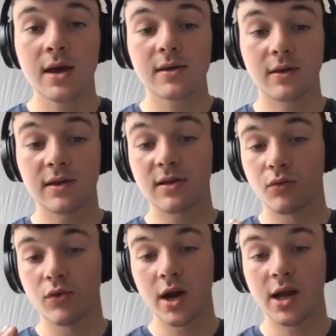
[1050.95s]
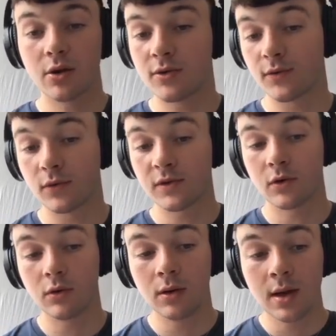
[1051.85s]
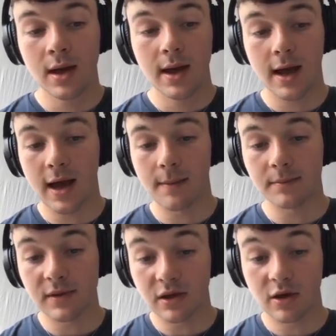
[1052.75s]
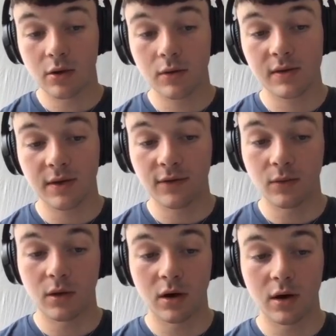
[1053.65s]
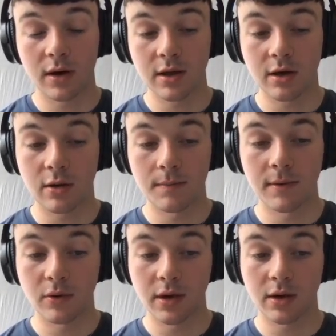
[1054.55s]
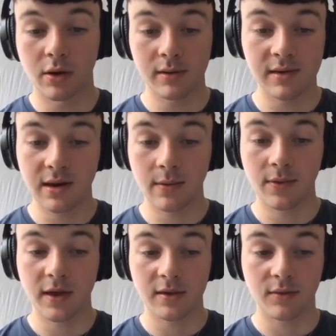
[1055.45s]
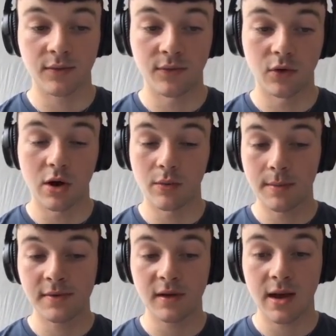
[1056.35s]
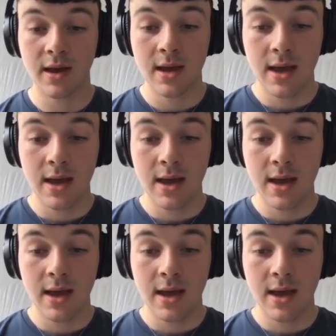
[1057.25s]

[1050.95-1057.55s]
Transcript: So this is a really useful tool to use if you are building content and things for a website.